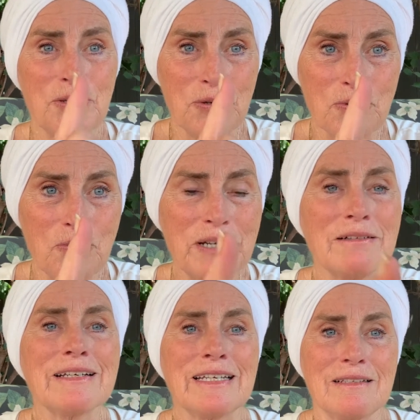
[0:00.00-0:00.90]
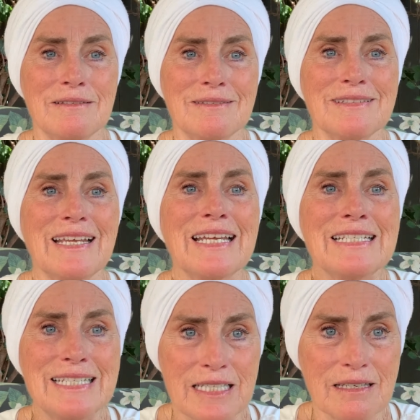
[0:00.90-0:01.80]
you will get a
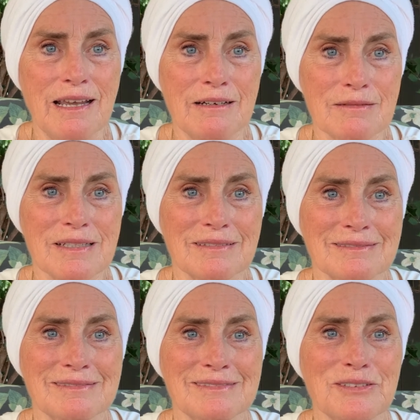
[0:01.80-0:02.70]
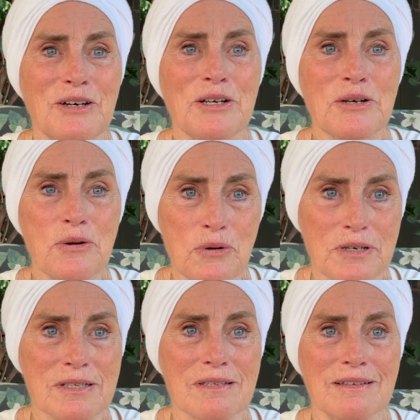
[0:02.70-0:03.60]
discount on a
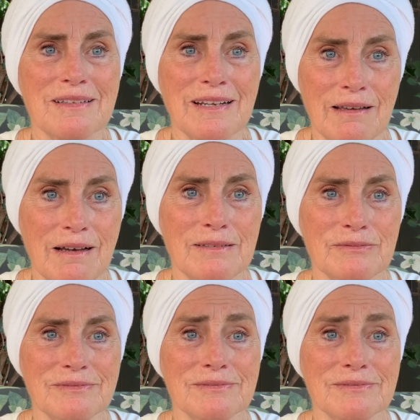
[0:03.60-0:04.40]
course that I have.